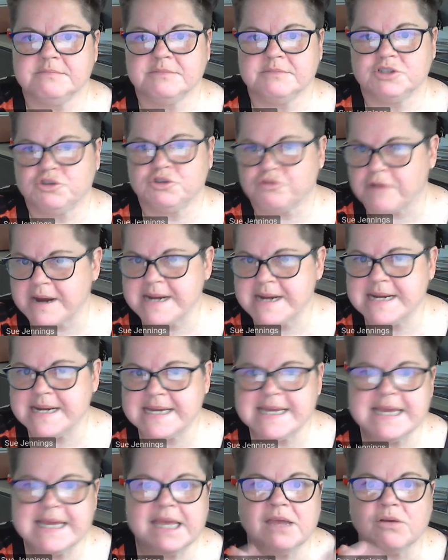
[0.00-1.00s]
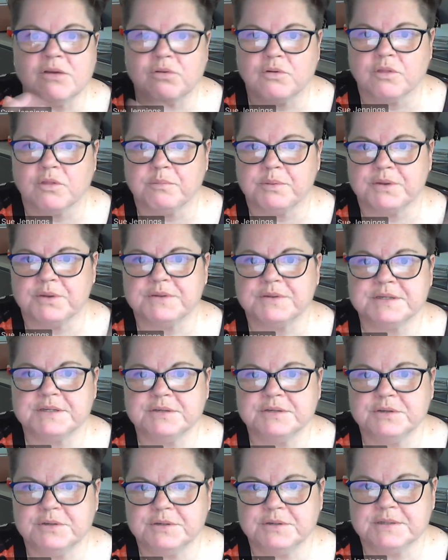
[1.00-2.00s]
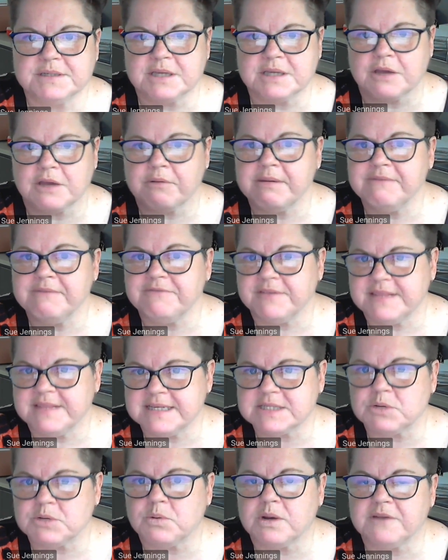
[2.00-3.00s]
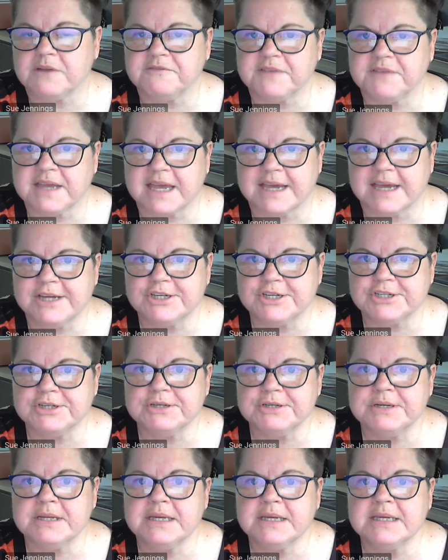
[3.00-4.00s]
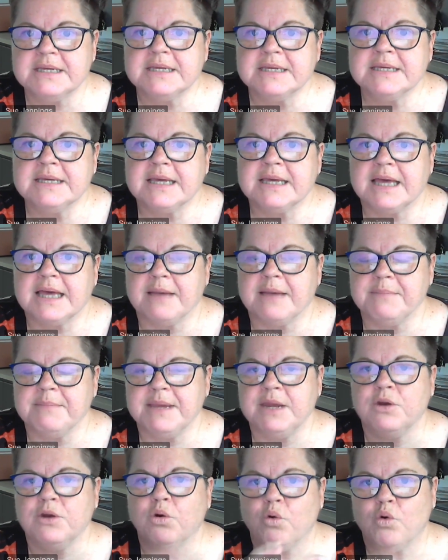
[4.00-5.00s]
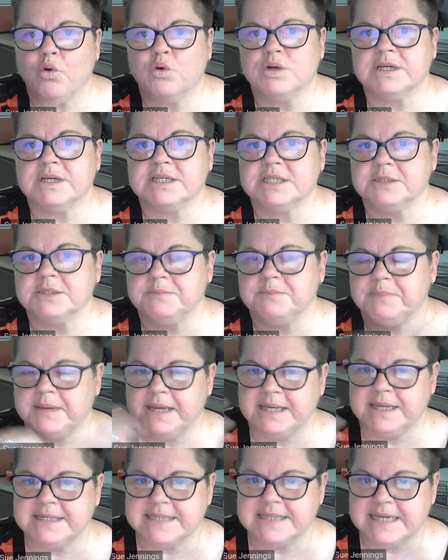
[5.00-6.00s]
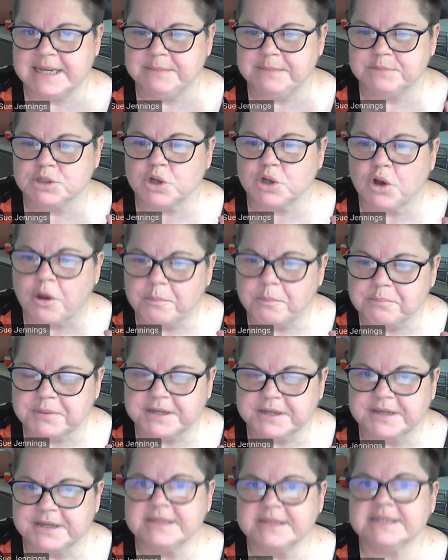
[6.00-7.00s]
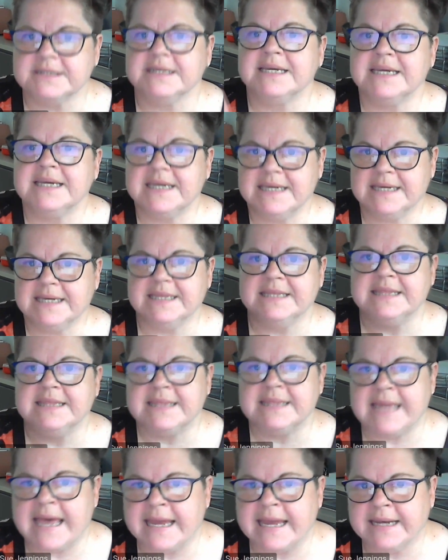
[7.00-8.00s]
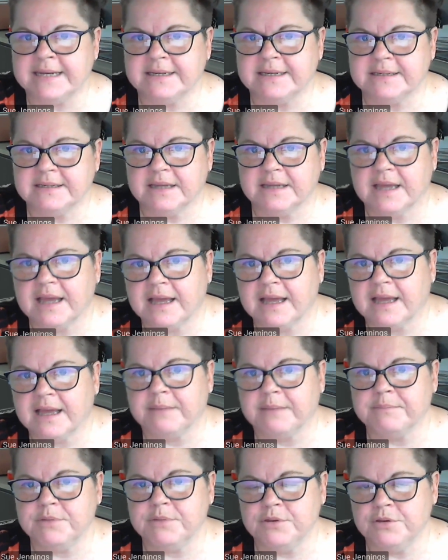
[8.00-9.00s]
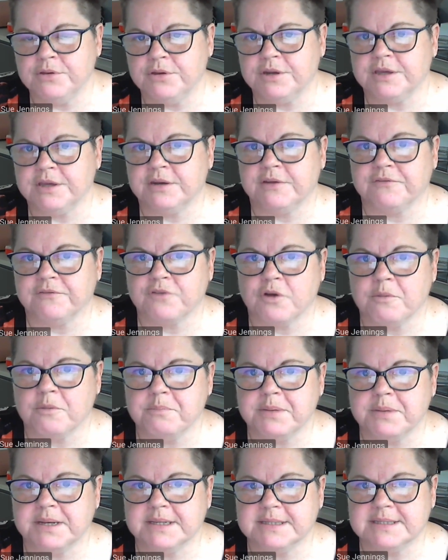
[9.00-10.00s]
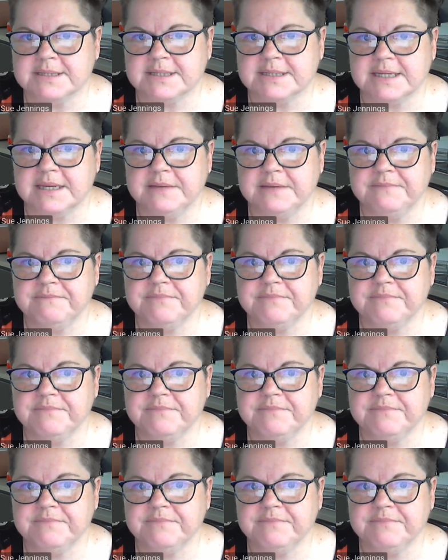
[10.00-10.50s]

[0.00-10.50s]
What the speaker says: trainee or the person who's going for this qualification in order to be deemed competent in that unit of competency.